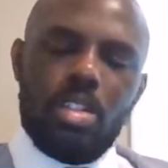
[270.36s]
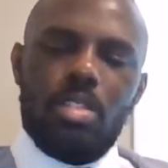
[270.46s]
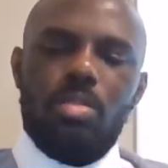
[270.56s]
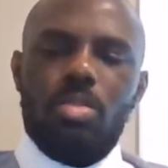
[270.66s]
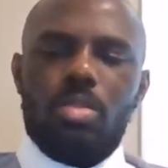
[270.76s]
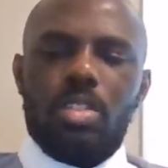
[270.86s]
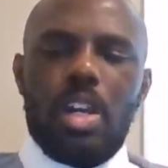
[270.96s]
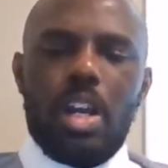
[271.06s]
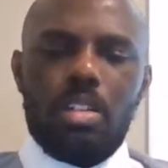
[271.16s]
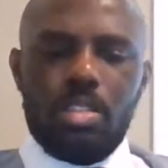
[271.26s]
Northern
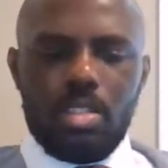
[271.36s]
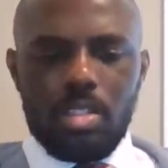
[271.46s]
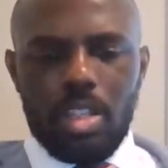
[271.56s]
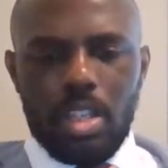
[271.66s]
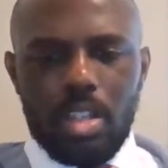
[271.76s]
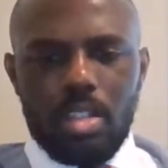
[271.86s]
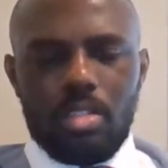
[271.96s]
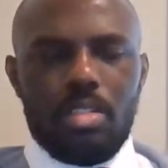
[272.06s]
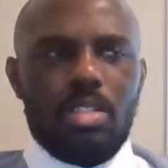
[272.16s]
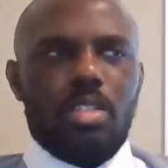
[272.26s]
Ireland and
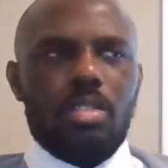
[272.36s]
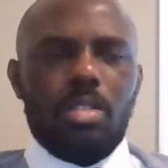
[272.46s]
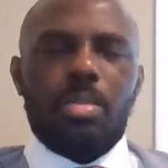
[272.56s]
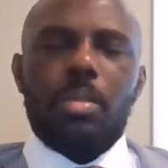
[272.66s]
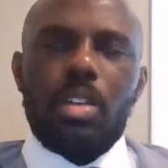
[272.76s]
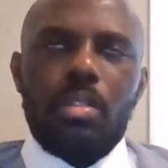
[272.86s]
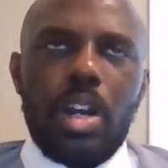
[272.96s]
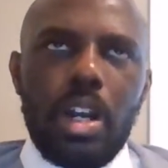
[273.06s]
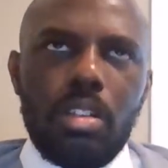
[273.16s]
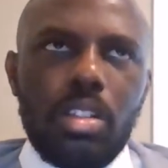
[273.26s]
the Republic of
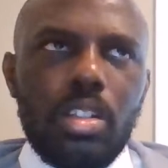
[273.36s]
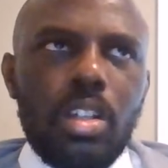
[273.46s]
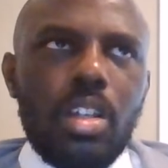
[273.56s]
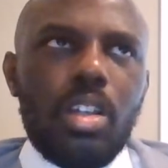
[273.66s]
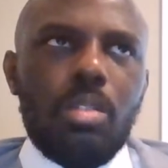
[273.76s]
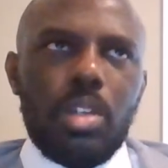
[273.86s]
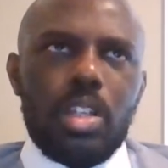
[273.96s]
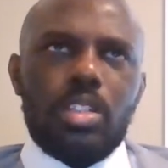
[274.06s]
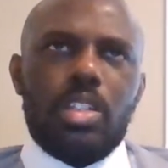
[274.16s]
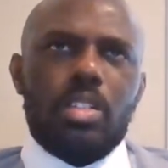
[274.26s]
Ireland
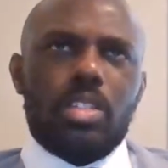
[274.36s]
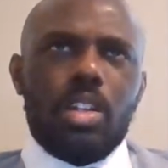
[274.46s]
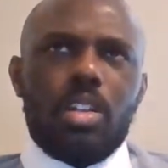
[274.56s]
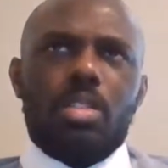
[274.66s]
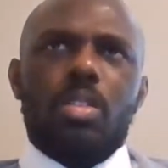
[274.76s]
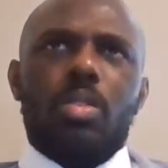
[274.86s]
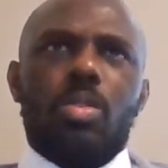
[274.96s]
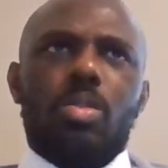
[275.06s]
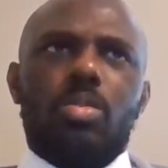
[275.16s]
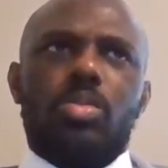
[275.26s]
because it's going to
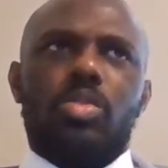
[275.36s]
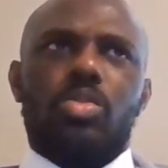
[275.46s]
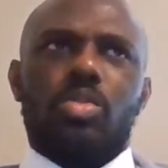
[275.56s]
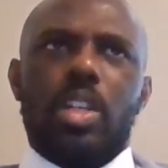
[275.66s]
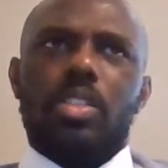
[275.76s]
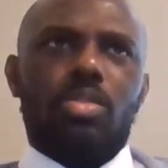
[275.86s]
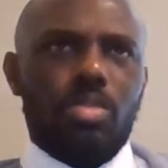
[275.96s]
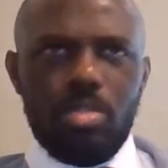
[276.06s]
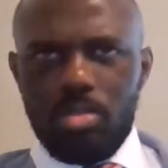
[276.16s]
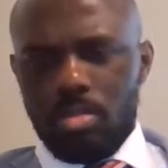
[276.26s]
go straight
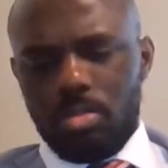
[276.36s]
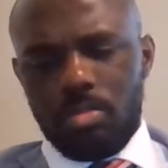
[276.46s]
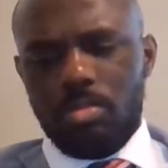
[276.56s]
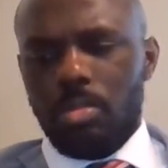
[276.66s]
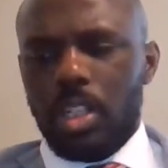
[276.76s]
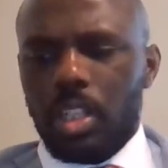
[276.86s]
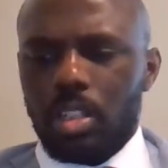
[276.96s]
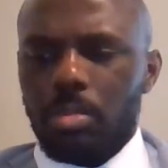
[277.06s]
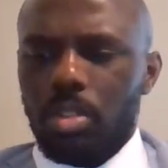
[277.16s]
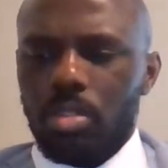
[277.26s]
through many
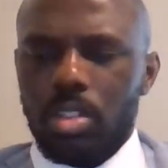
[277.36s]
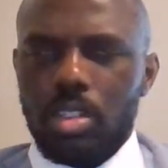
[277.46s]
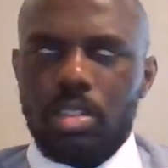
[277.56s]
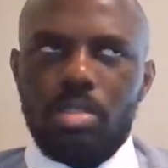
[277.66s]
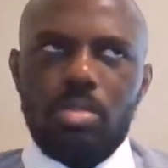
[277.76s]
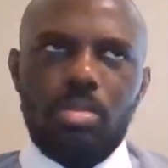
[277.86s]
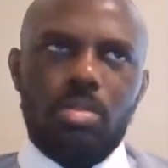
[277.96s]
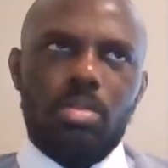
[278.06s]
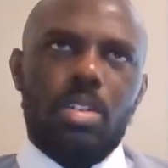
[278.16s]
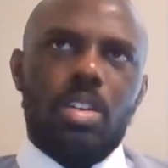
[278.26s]
communities
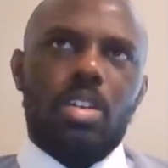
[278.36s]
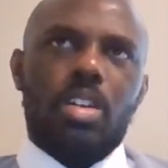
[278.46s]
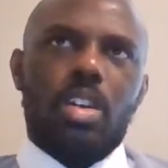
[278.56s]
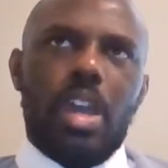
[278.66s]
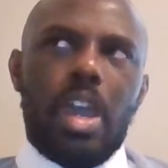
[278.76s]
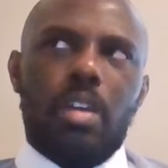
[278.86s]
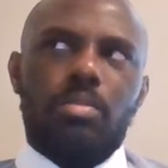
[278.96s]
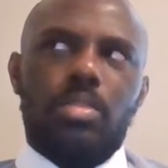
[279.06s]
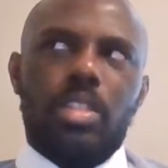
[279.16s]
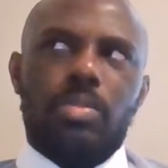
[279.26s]
who
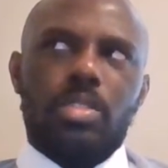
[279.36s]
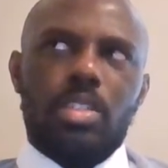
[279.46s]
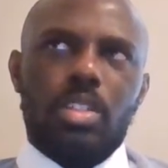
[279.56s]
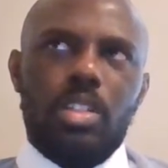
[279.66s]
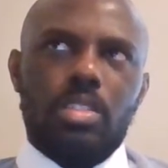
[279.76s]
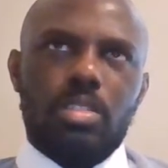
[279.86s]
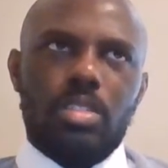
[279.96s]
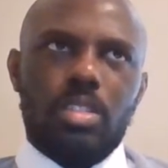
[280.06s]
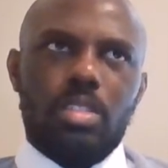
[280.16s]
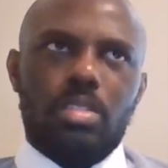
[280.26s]
have different
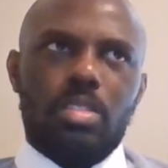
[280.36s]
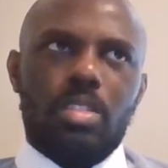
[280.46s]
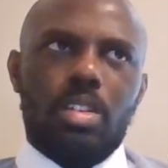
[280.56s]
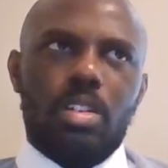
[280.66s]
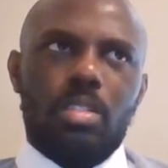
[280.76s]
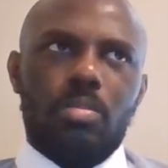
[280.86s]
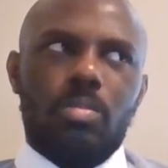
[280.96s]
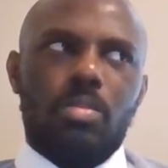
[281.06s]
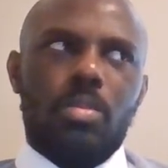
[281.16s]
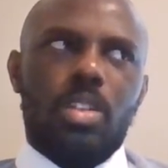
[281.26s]
allegiances
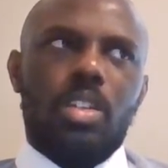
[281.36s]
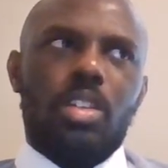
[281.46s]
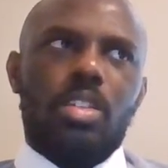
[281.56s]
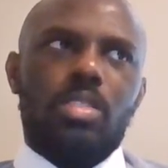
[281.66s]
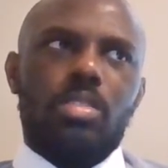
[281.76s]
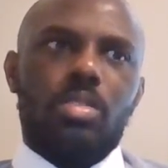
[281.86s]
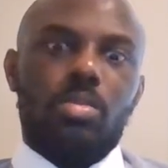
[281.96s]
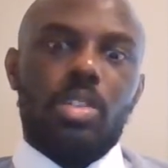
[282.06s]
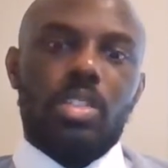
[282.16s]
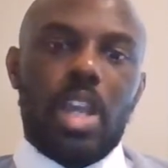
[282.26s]
to
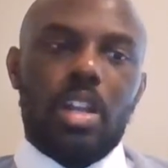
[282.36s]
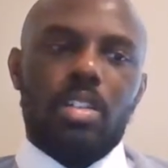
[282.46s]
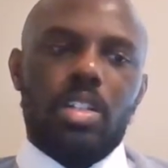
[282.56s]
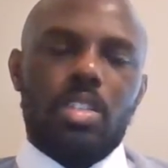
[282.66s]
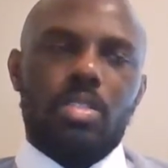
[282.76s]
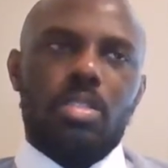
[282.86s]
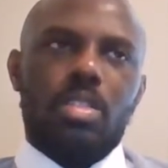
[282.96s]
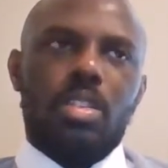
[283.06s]
one side or another.